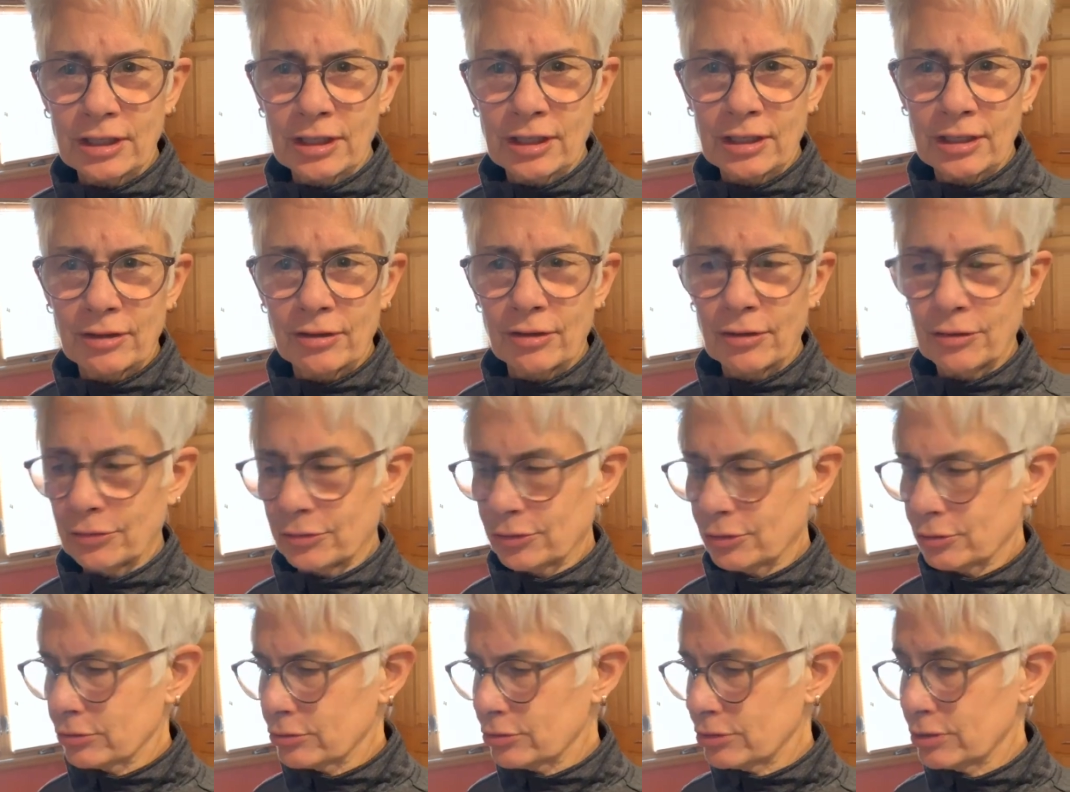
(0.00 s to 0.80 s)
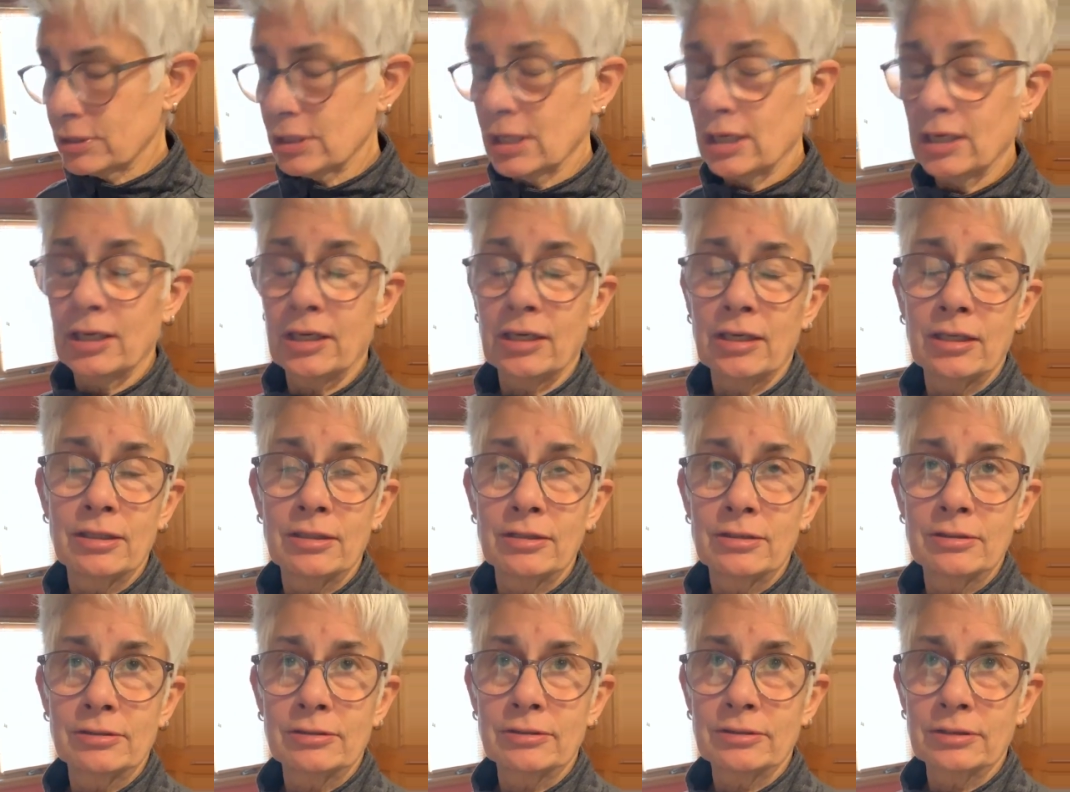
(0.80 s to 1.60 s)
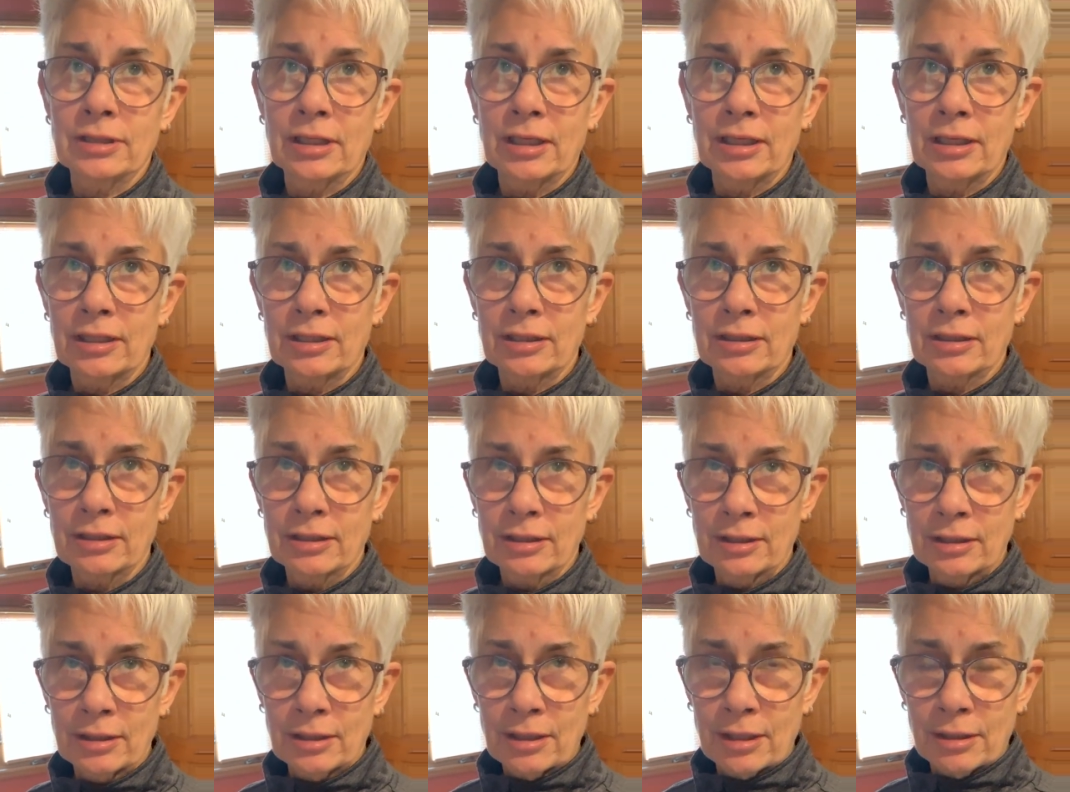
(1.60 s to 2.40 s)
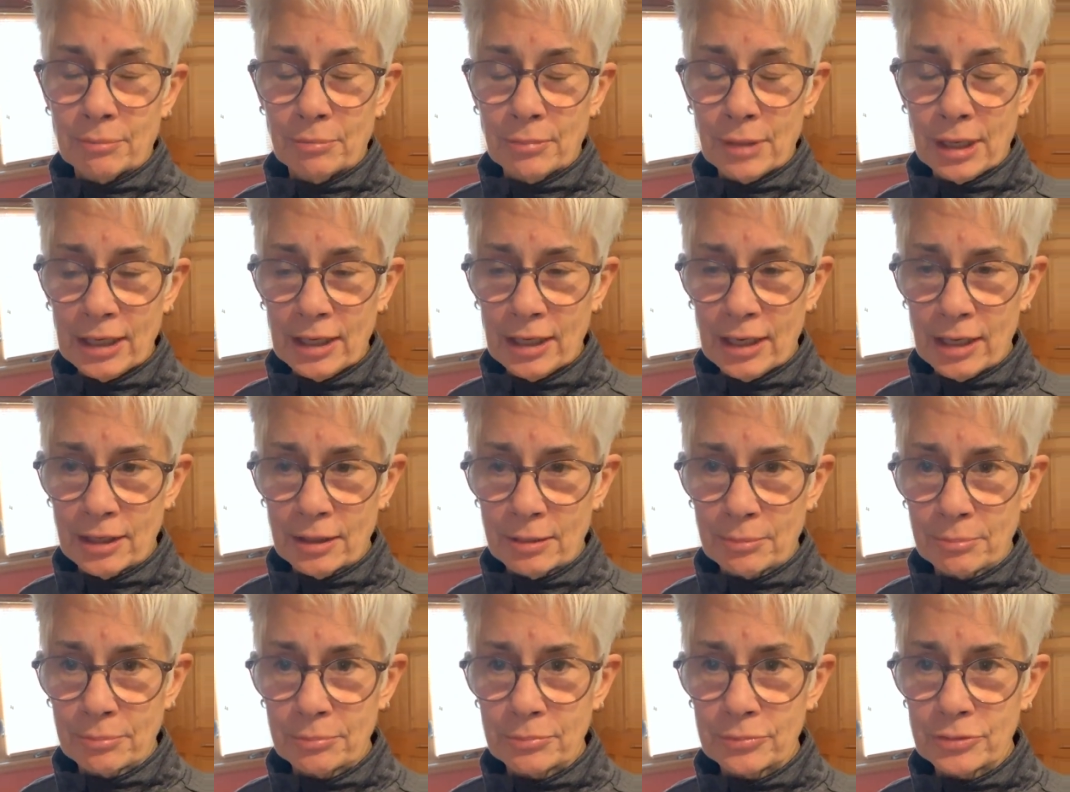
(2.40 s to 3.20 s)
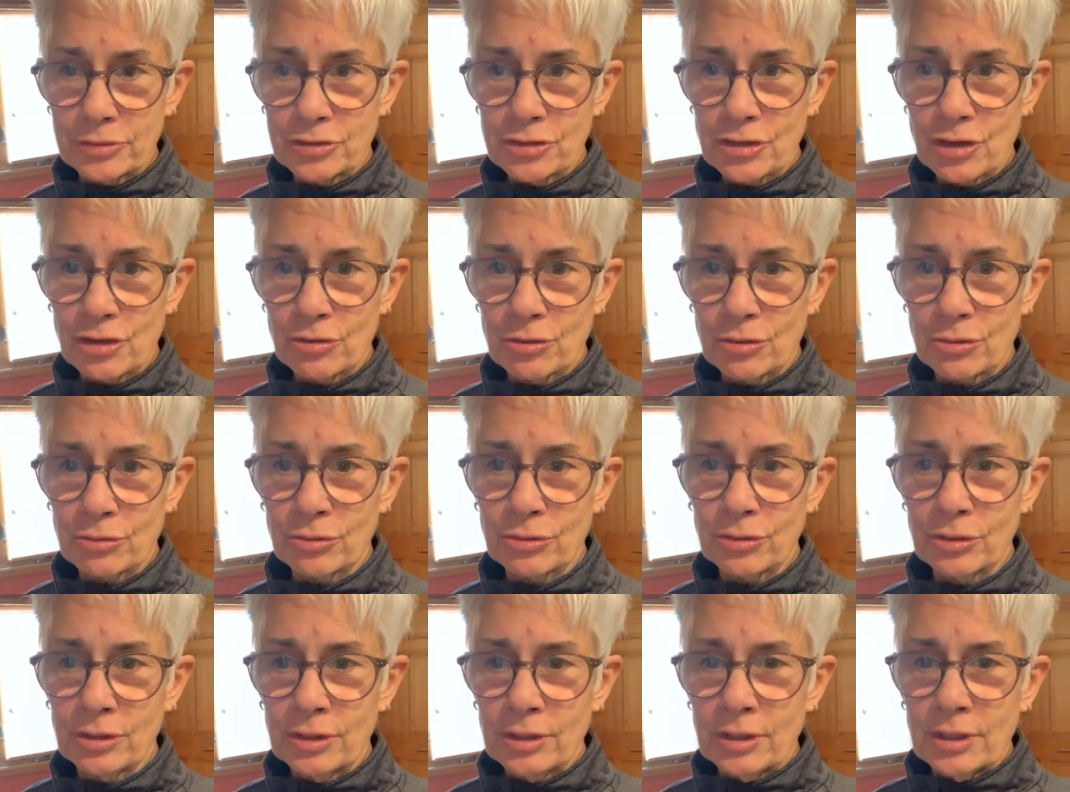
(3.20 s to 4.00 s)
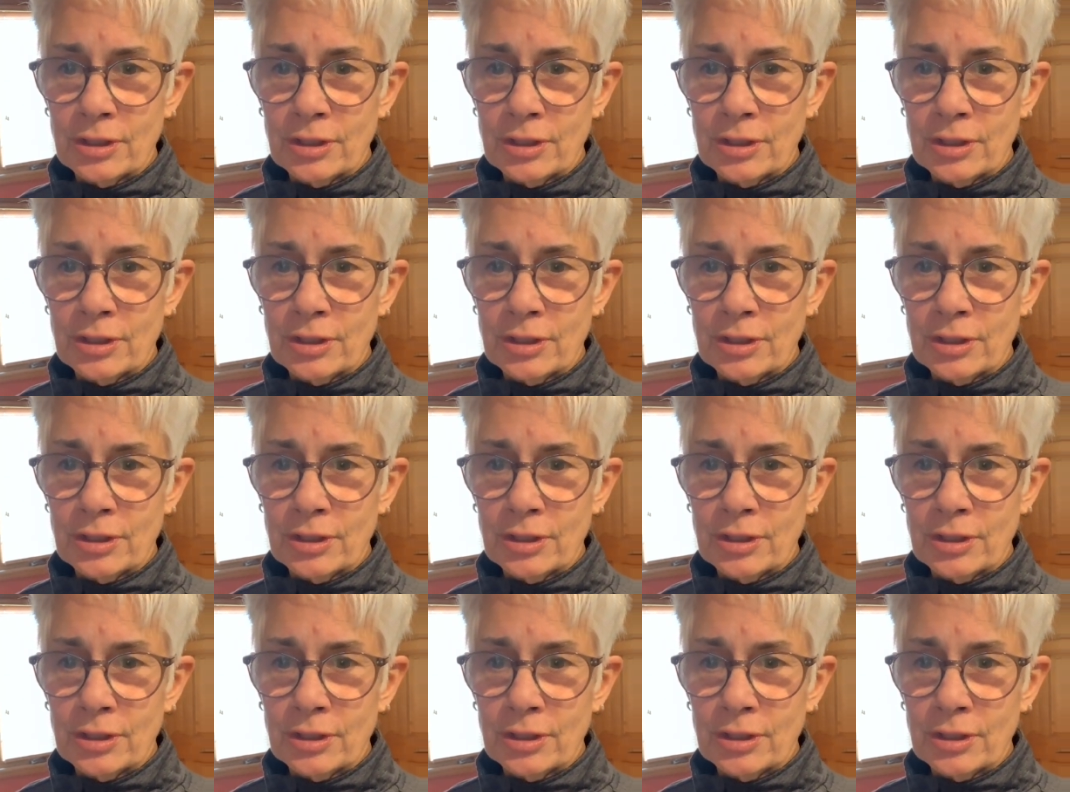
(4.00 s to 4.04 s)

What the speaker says: and Thursday is like mayhem. So